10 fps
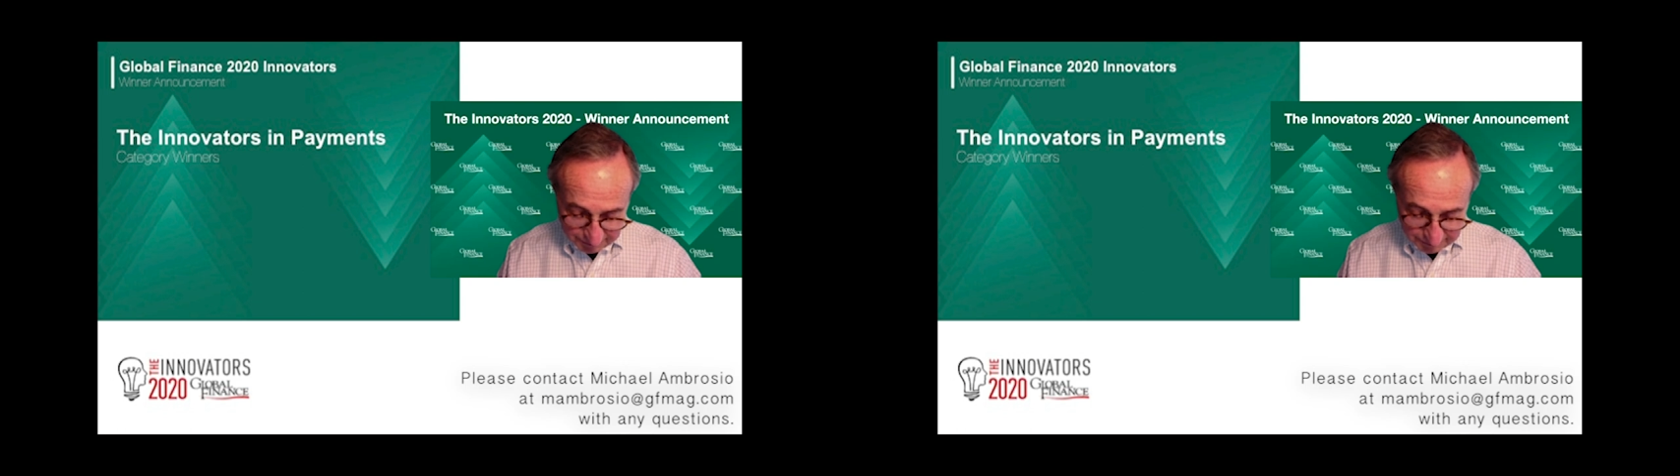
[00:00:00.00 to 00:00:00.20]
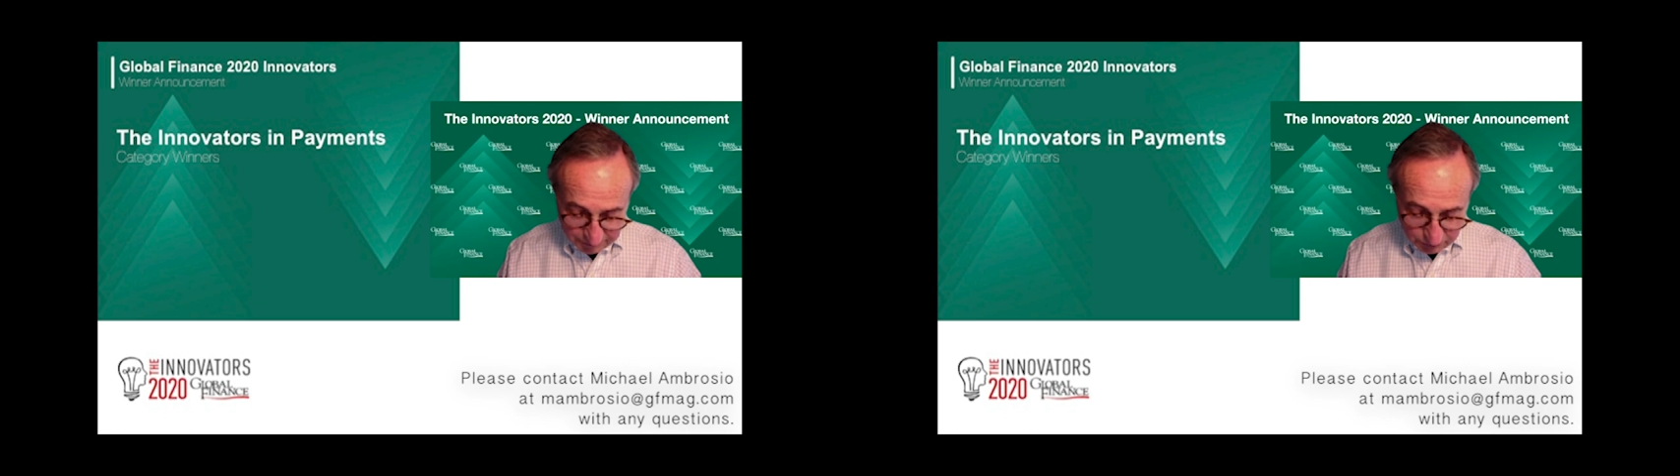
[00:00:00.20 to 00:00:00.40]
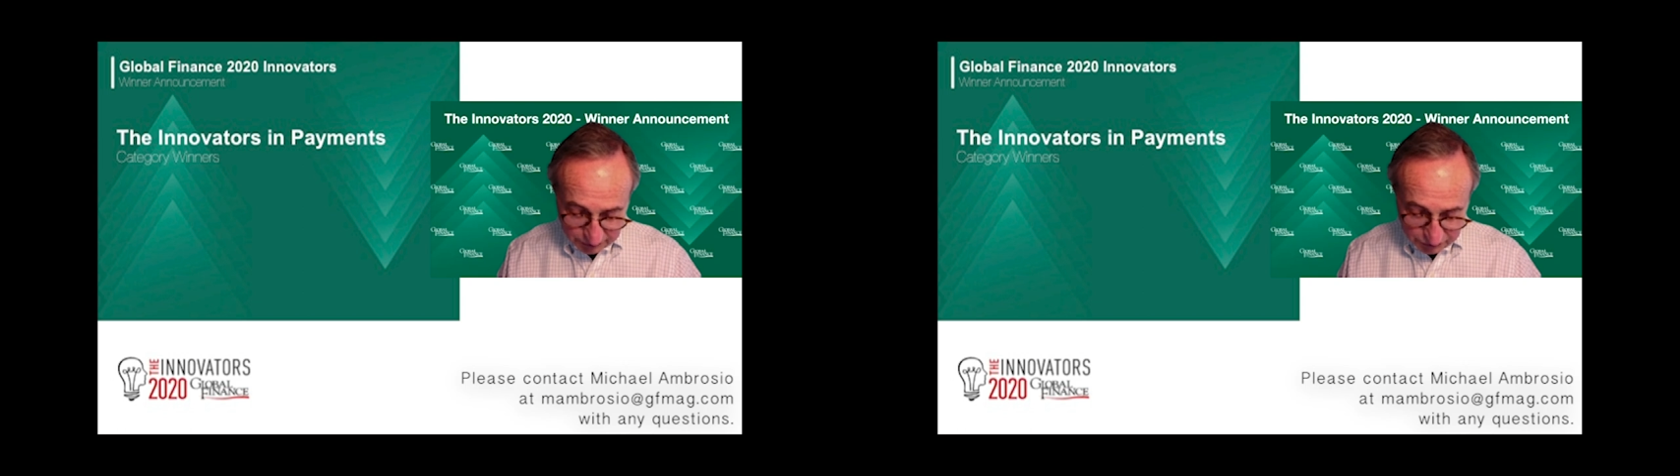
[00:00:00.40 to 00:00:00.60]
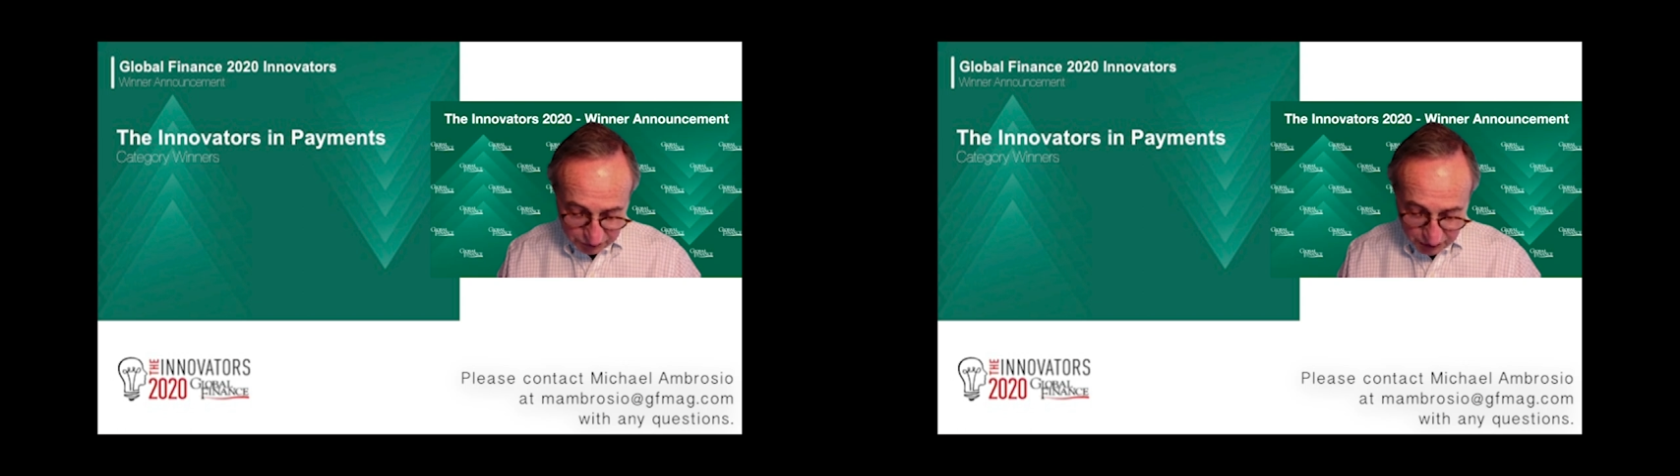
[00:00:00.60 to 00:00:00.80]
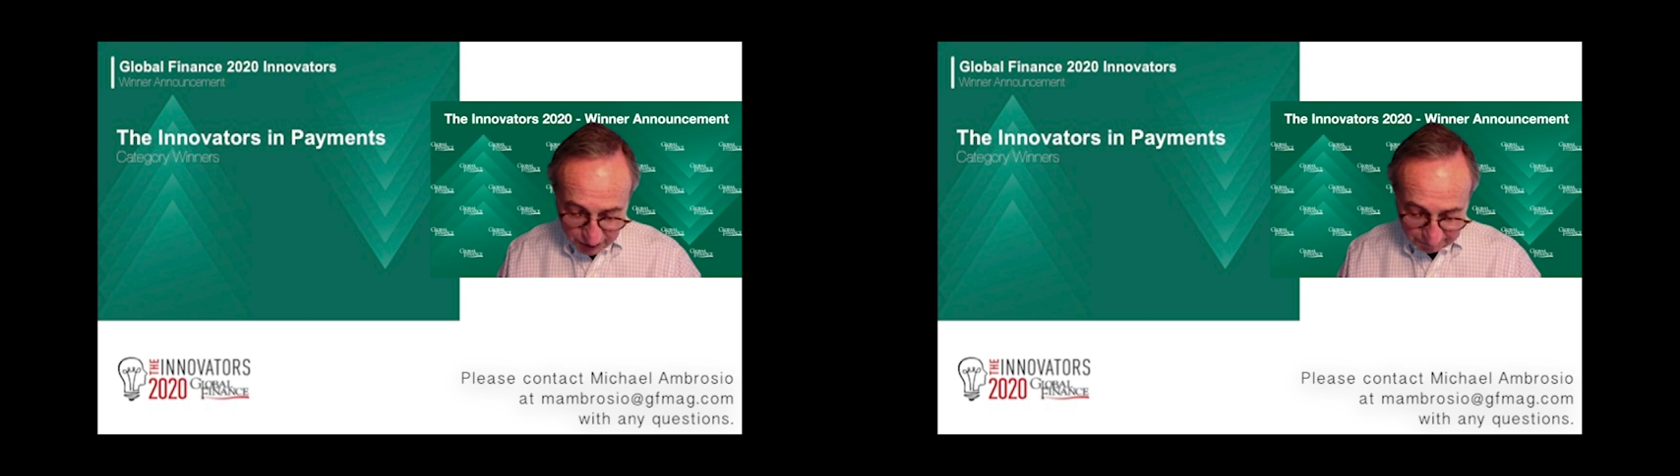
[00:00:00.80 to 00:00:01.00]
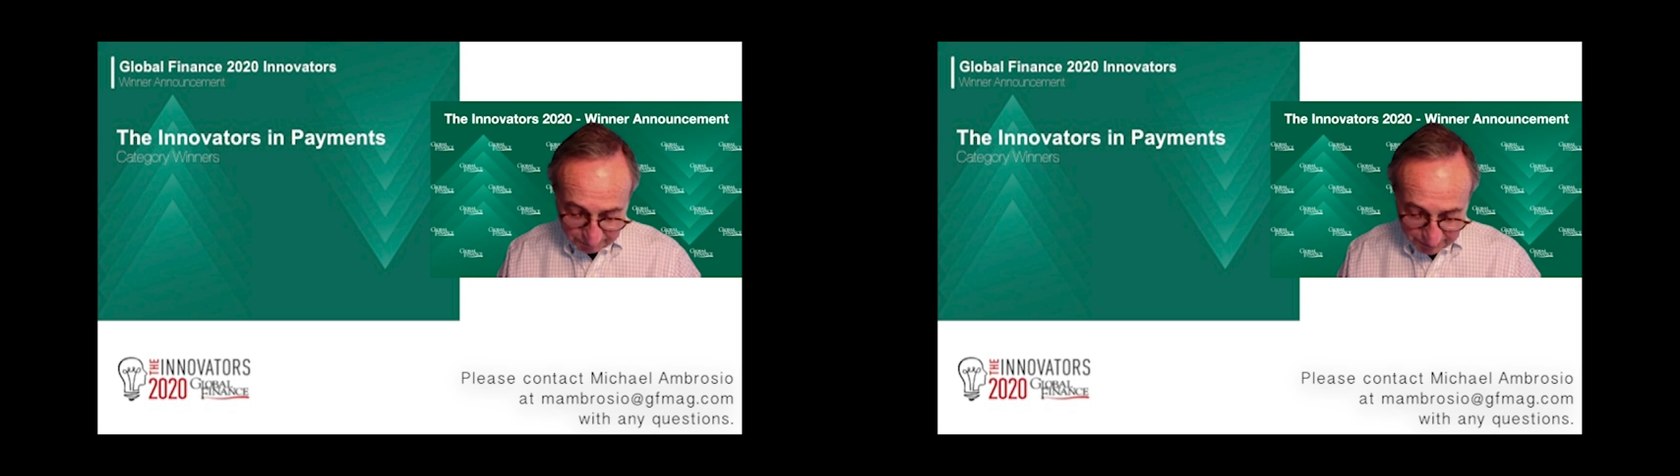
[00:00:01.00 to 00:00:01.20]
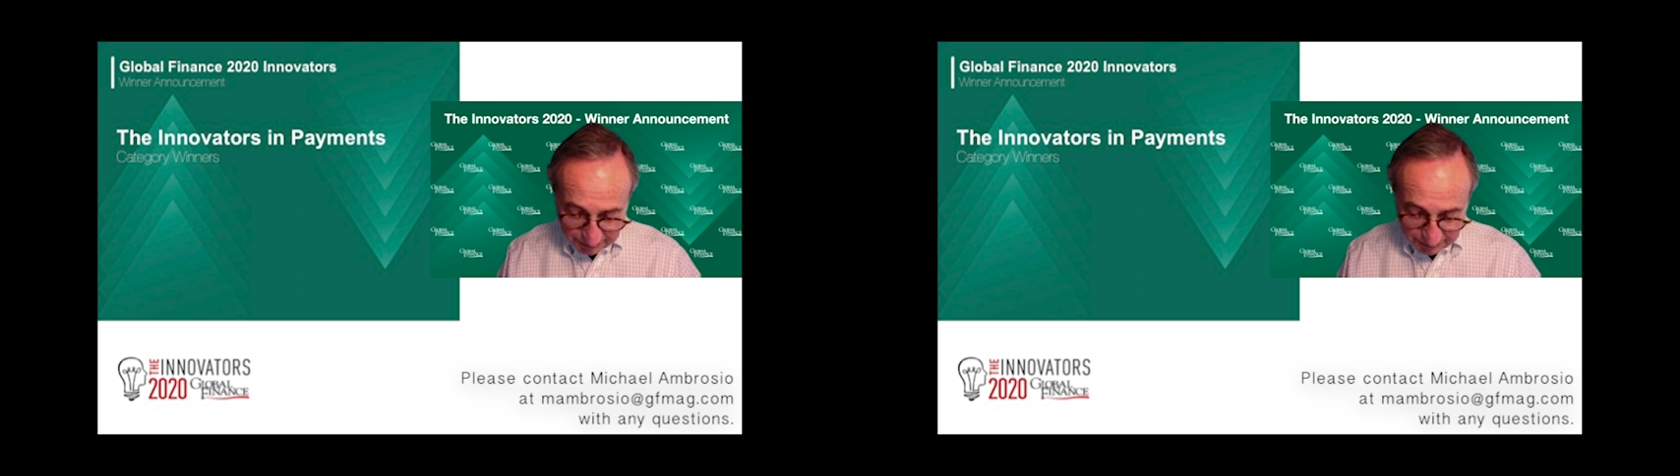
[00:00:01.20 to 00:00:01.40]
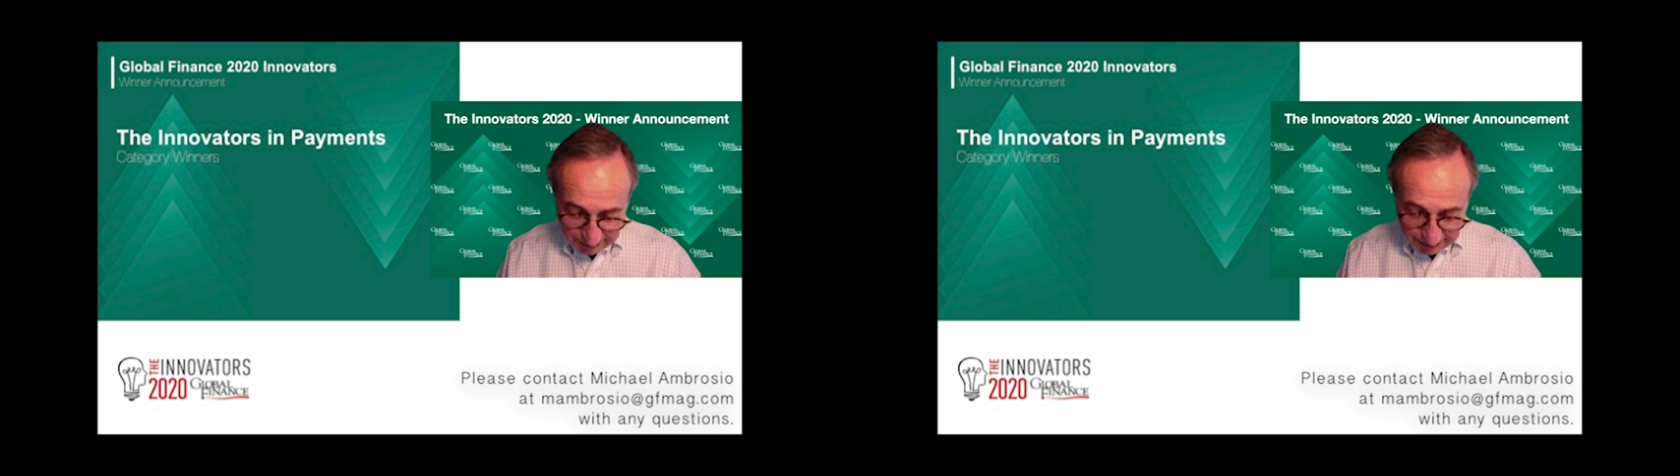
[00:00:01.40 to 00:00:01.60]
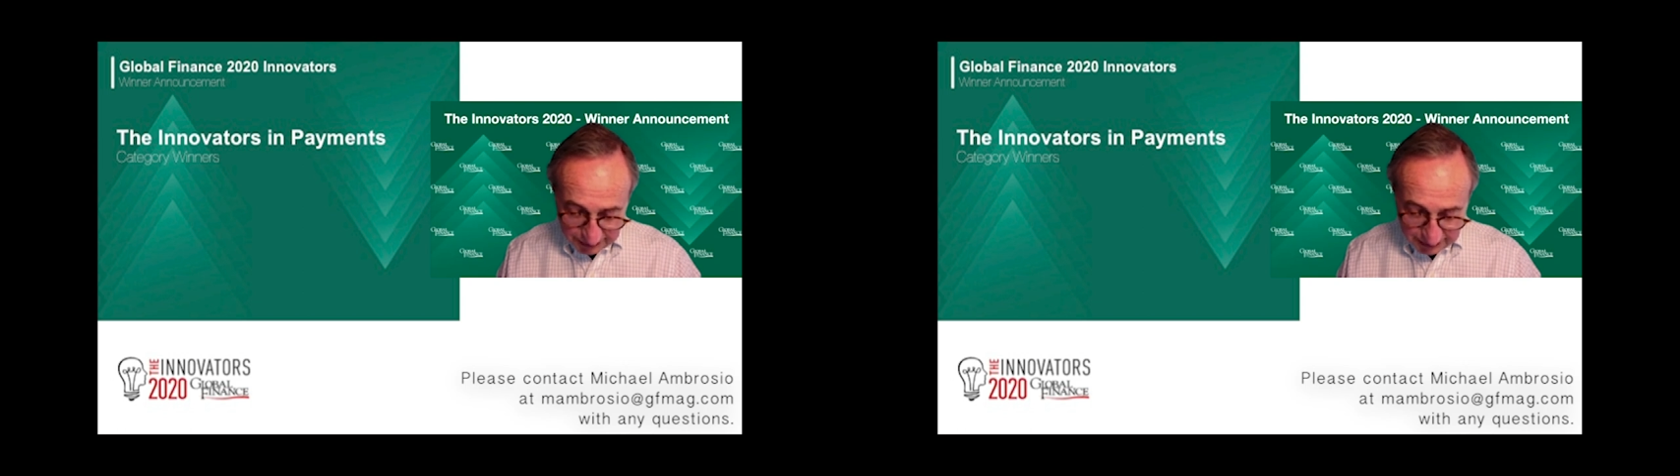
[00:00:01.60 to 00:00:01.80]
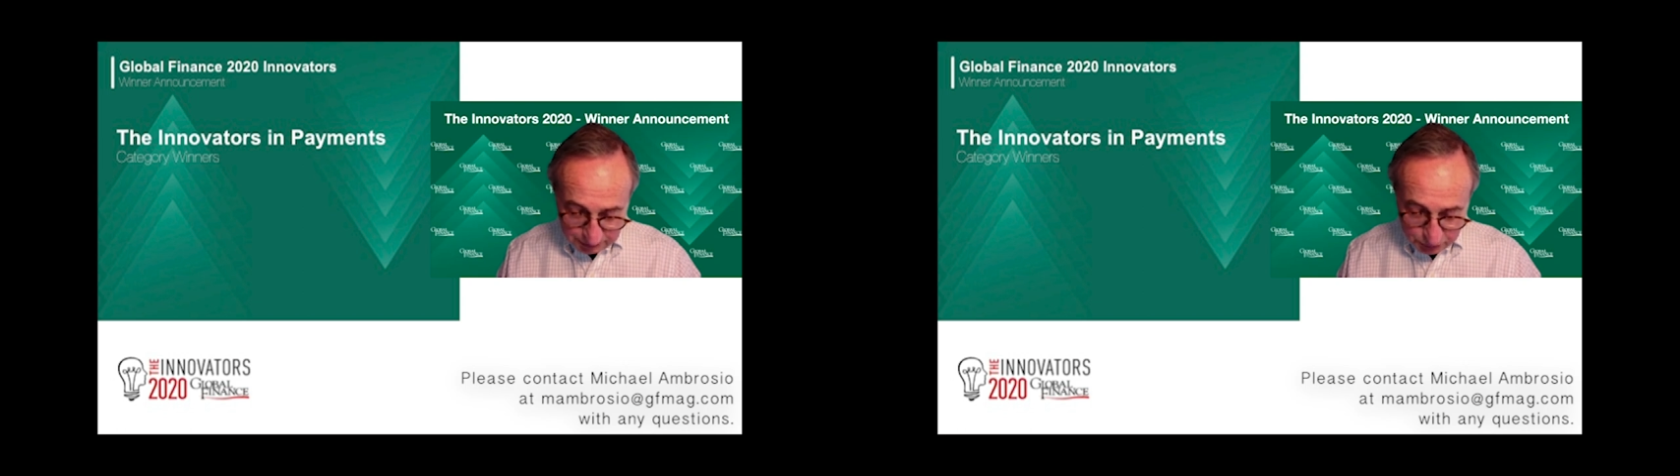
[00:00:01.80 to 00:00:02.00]
winners are
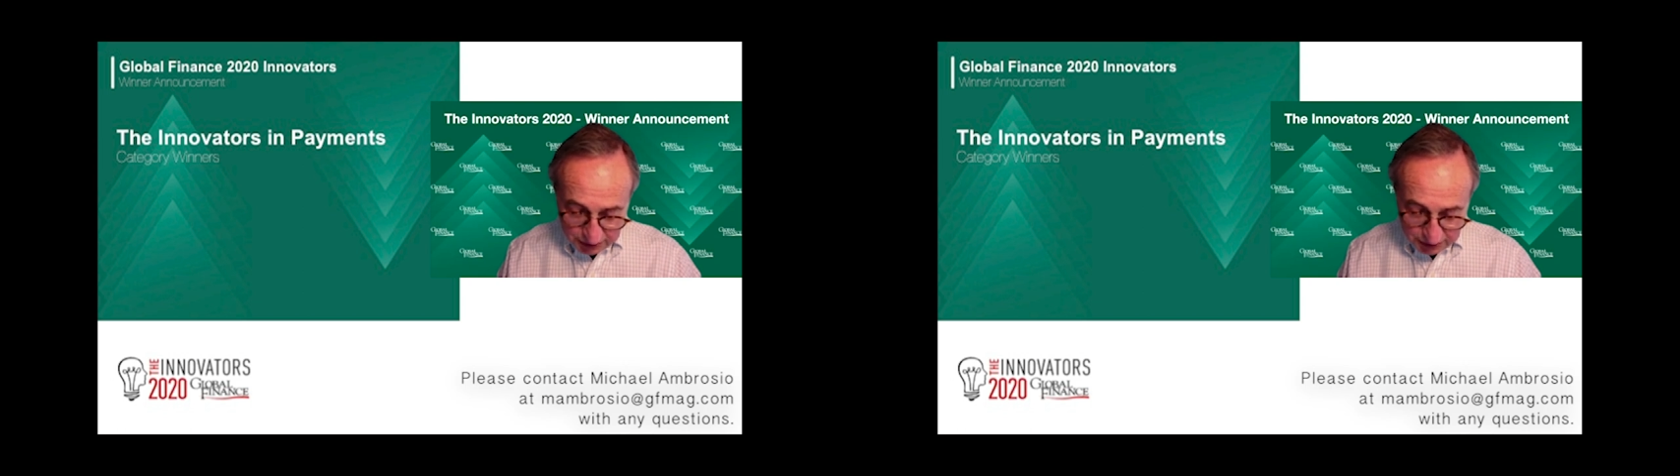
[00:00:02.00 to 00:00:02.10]
Abu